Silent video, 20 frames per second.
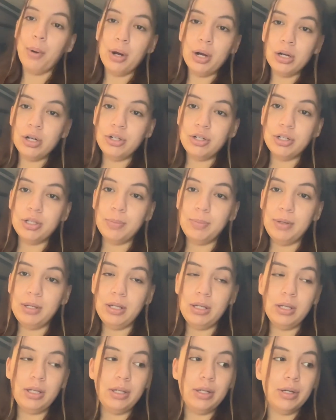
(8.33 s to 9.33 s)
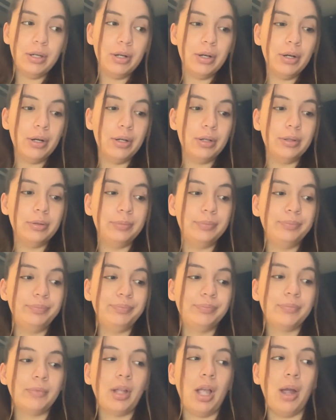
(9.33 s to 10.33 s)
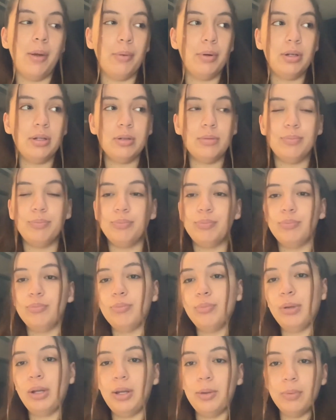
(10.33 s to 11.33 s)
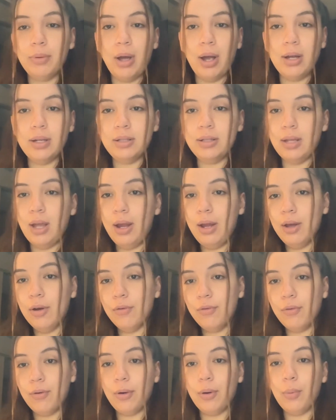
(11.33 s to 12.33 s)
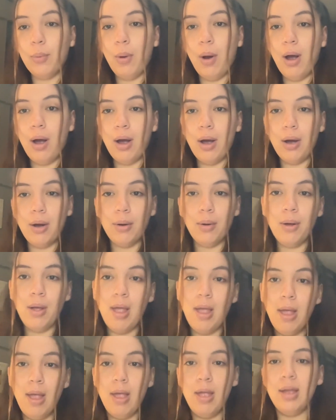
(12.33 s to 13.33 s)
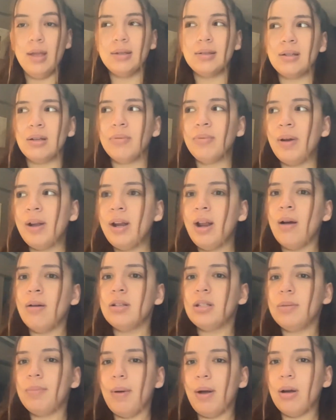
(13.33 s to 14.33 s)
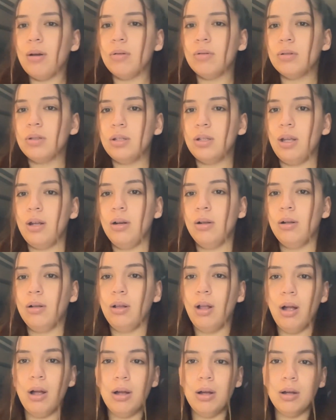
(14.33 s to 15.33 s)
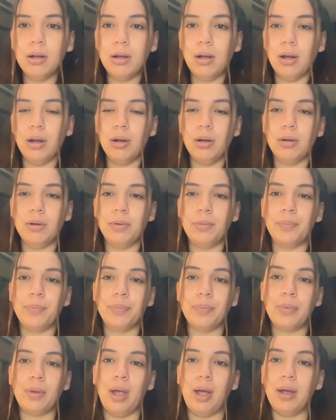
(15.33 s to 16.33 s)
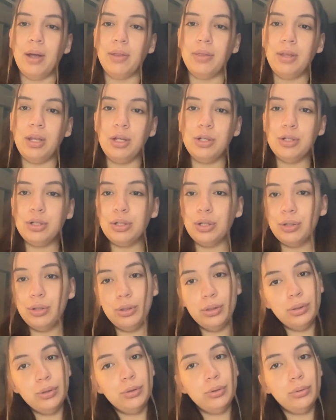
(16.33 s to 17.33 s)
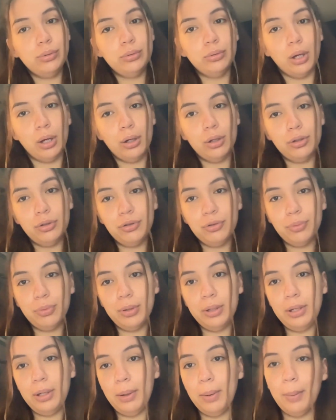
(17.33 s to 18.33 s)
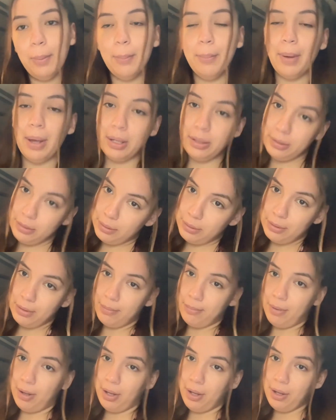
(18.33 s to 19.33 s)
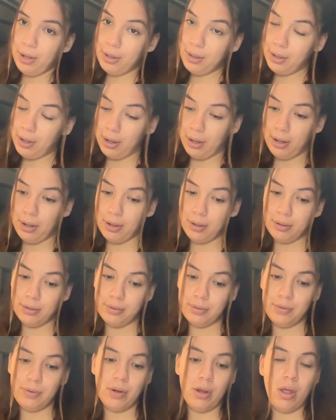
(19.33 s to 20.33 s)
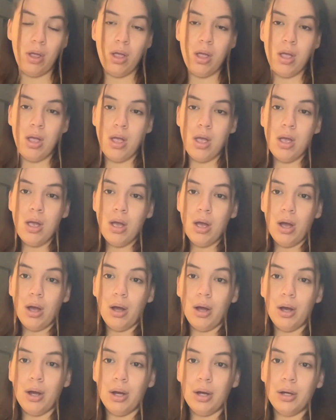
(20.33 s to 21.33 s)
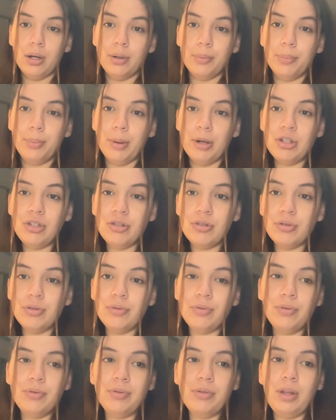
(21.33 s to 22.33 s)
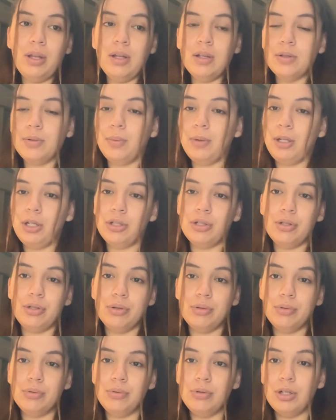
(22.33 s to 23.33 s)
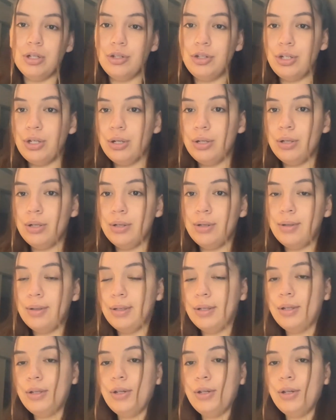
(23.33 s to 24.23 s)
So basically the audio, as you can hear, kind of messed up. So I decided to do a voiceover for this small part of the clip. In the audio, I mentioned that we had already woke up and my husband had went to work. We ate breakfast